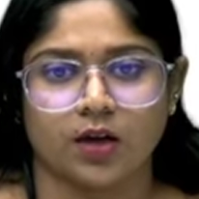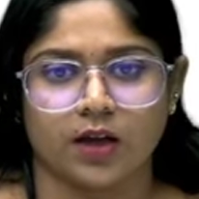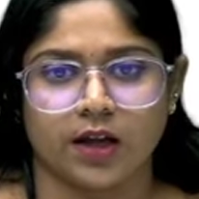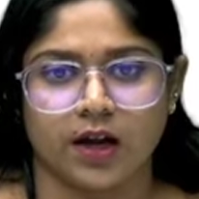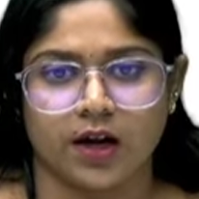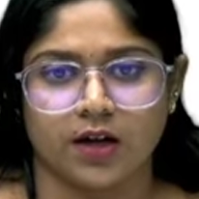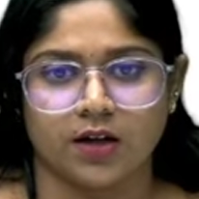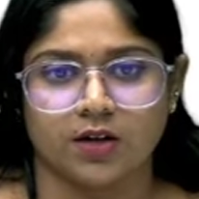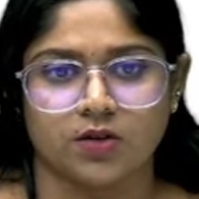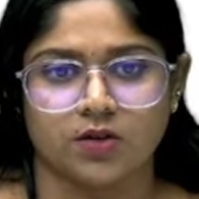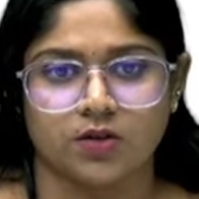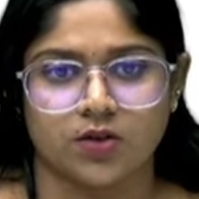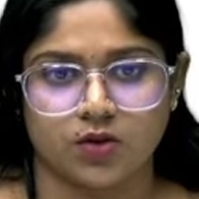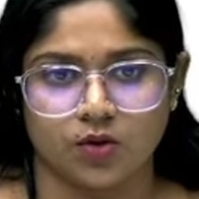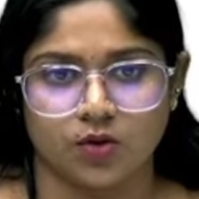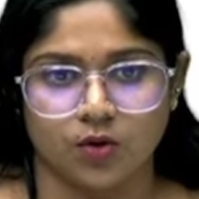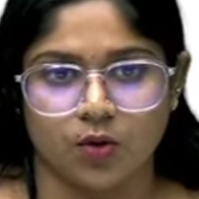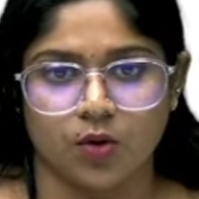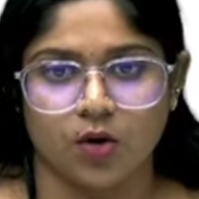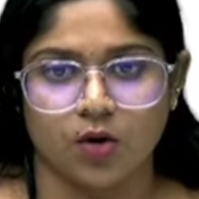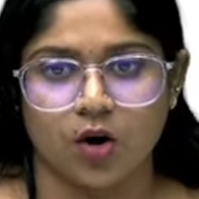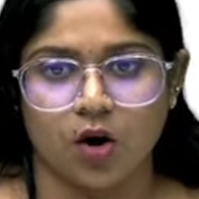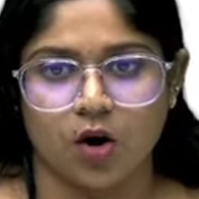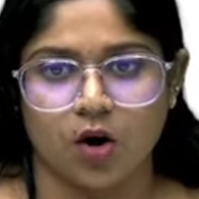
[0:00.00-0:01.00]
get
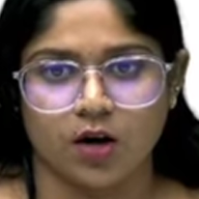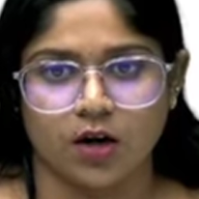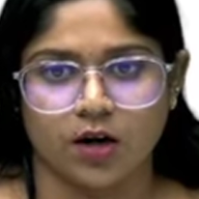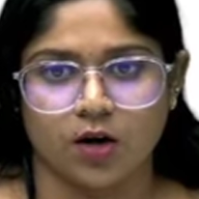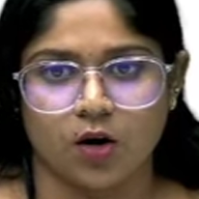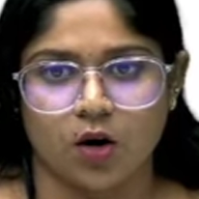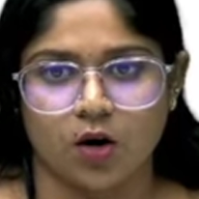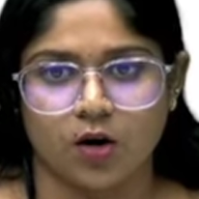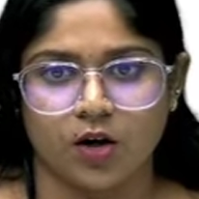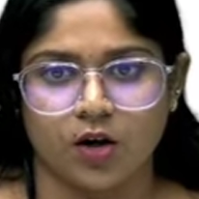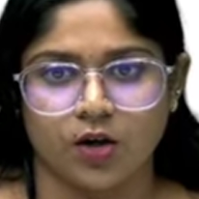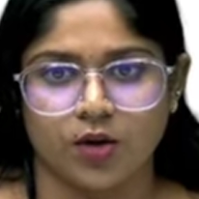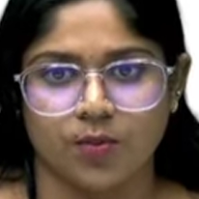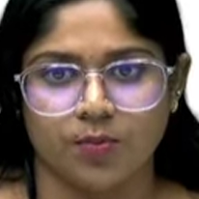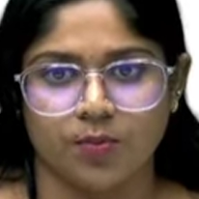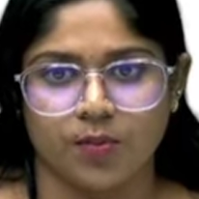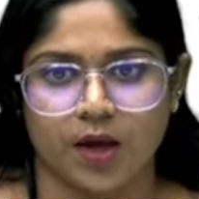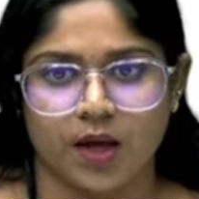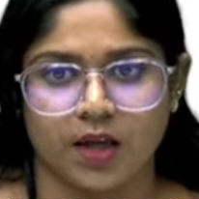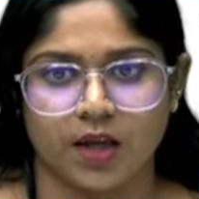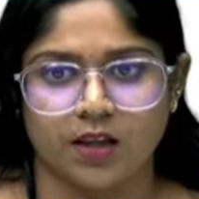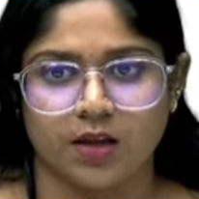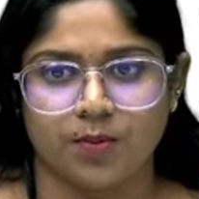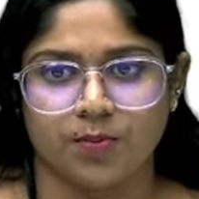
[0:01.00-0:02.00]
sued or in order to
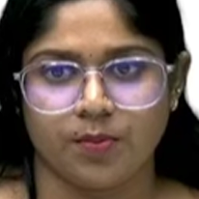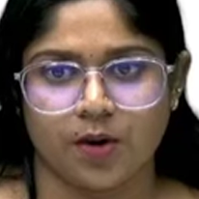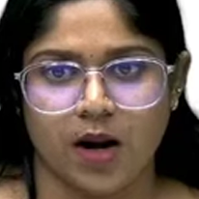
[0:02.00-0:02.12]
pay the